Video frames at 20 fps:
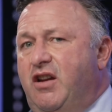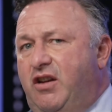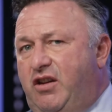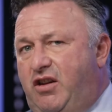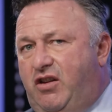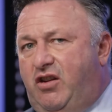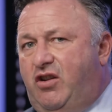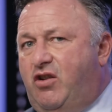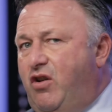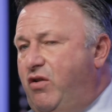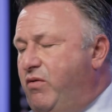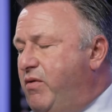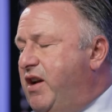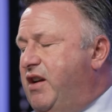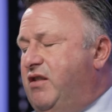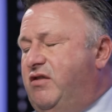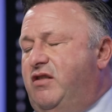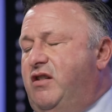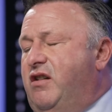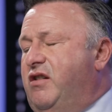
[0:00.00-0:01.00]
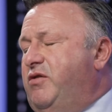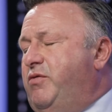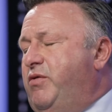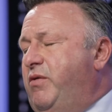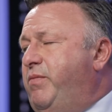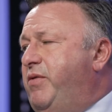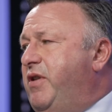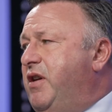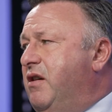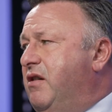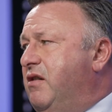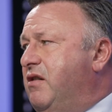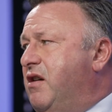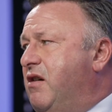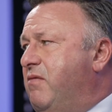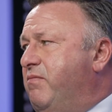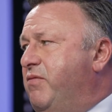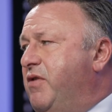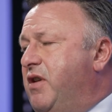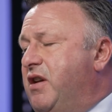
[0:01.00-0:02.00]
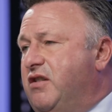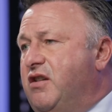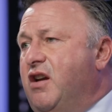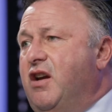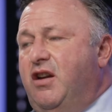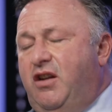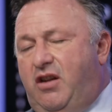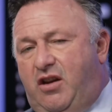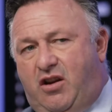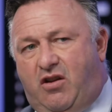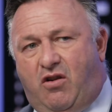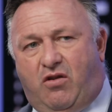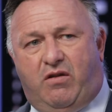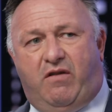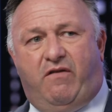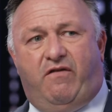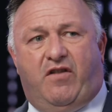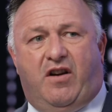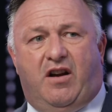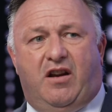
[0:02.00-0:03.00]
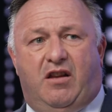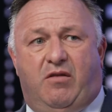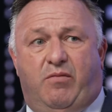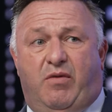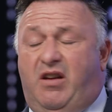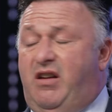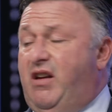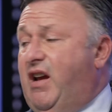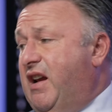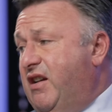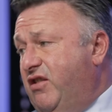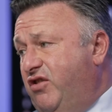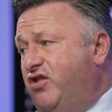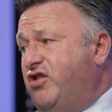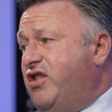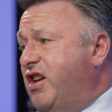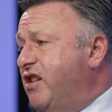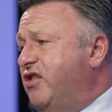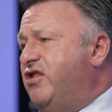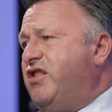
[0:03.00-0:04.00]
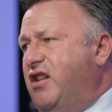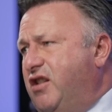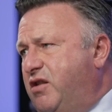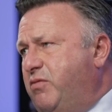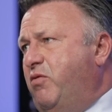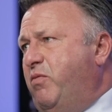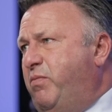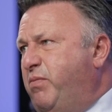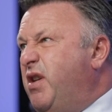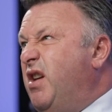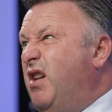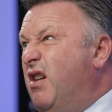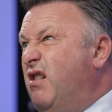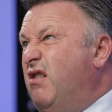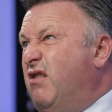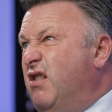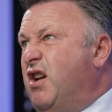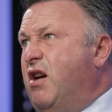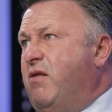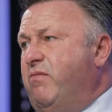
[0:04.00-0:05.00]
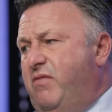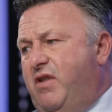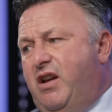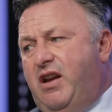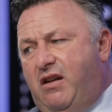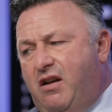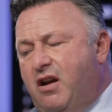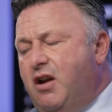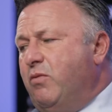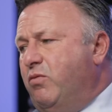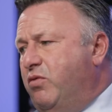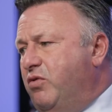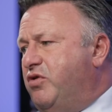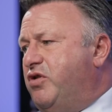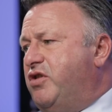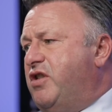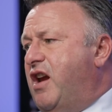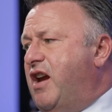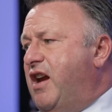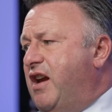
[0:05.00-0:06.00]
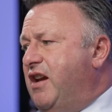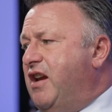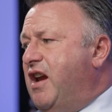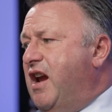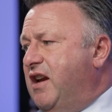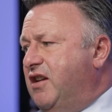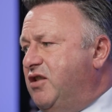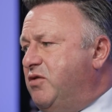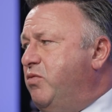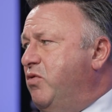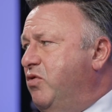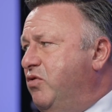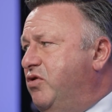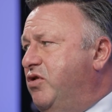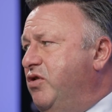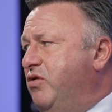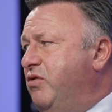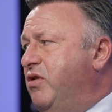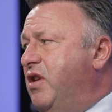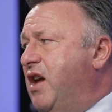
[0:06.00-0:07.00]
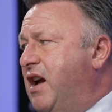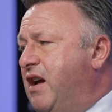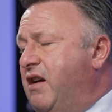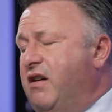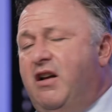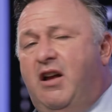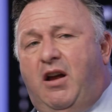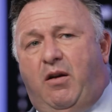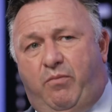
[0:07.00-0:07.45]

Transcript: You've got to exercise with PR companies. You've got to invite them in. And as you say, a sensible PR company will say, yes, we'll do that.